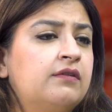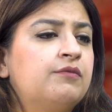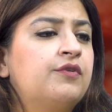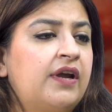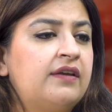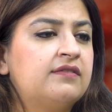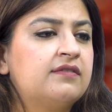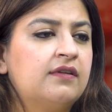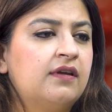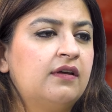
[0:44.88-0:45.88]
uh,
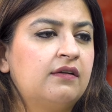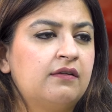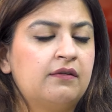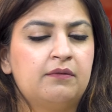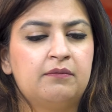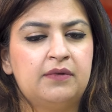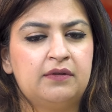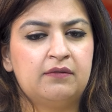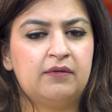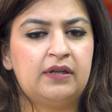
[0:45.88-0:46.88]
rise
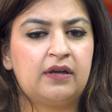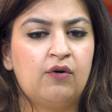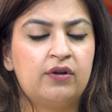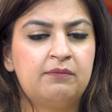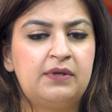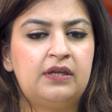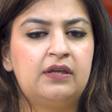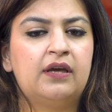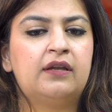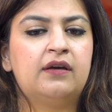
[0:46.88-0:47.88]
uh, in
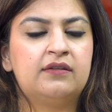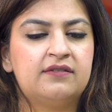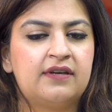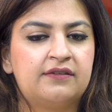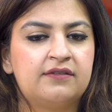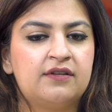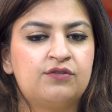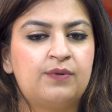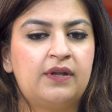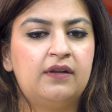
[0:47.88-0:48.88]
economy and other sectors
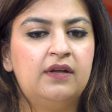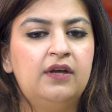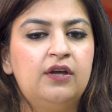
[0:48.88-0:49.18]
as well.